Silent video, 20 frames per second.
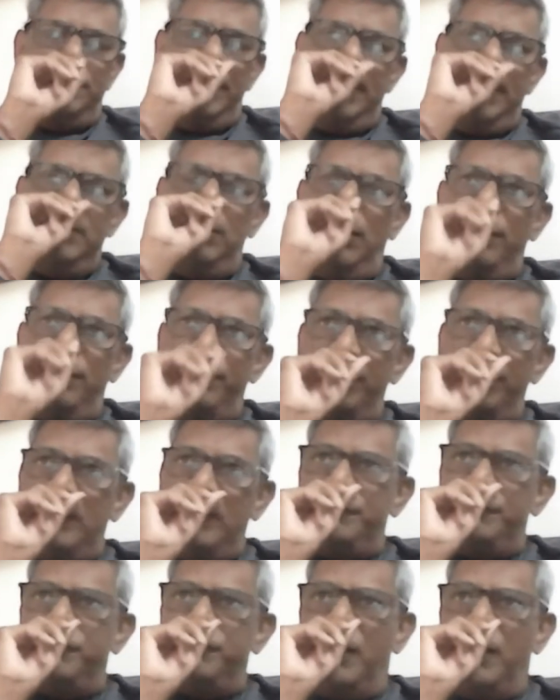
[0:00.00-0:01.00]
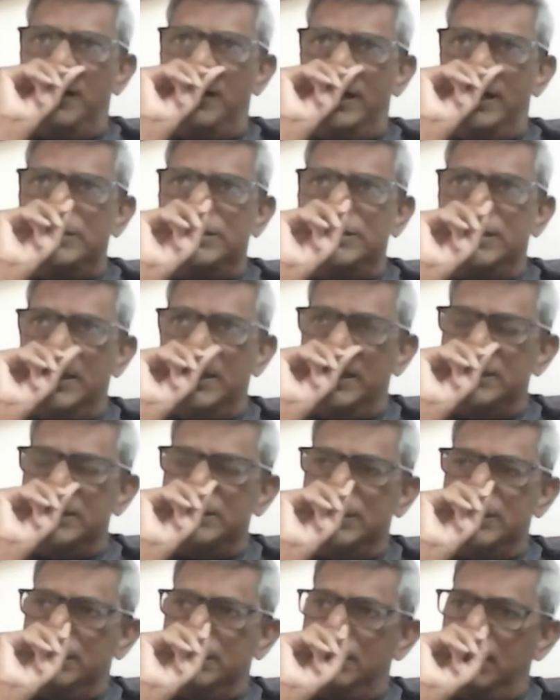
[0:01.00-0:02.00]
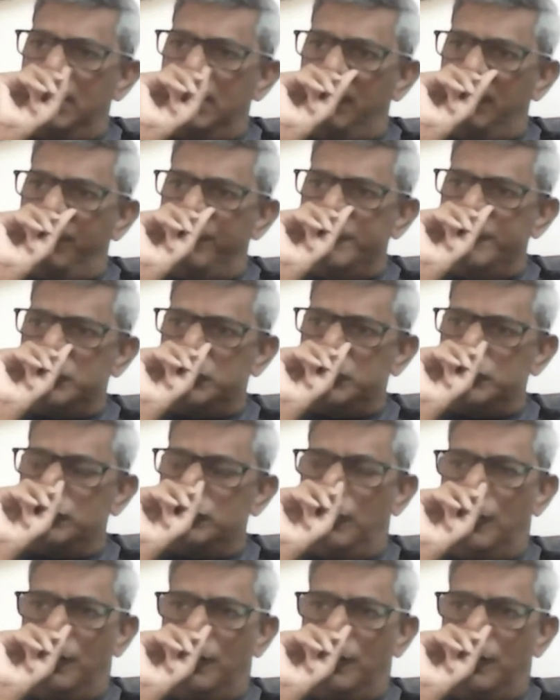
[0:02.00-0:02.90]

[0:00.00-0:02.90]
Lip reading: Then you have F as in fish